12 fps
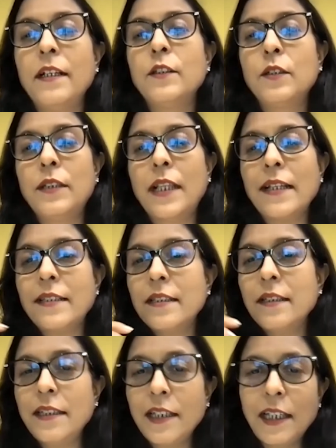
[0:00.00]
So that's a
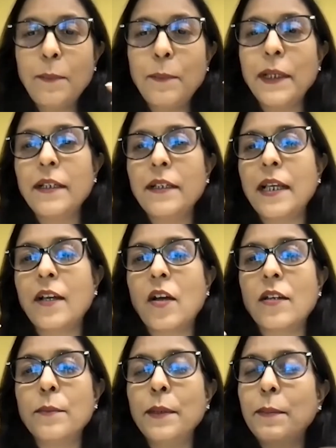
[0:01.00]
really big
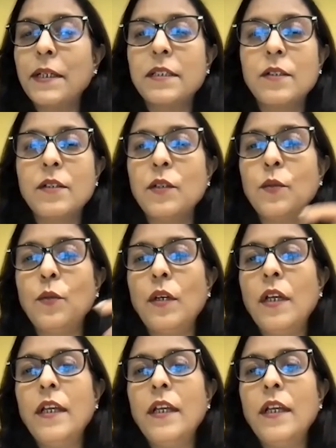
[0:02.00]
dichotomy, because you